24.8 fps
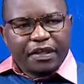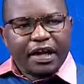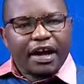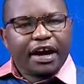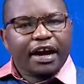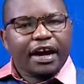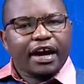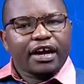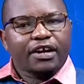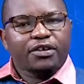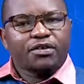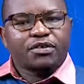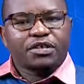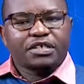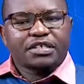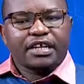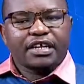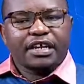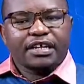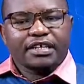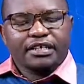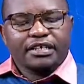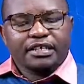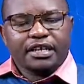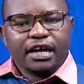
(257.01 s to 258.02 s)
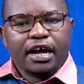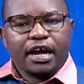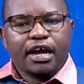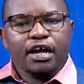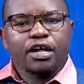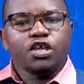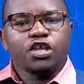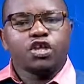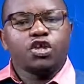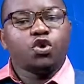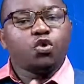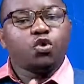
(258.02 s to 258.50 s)
there are countries
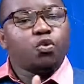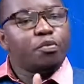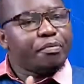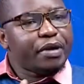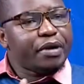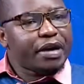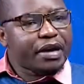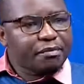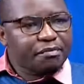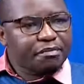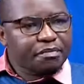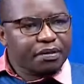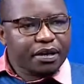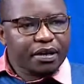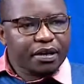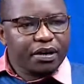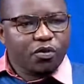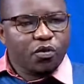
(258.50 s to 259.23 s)
that you may be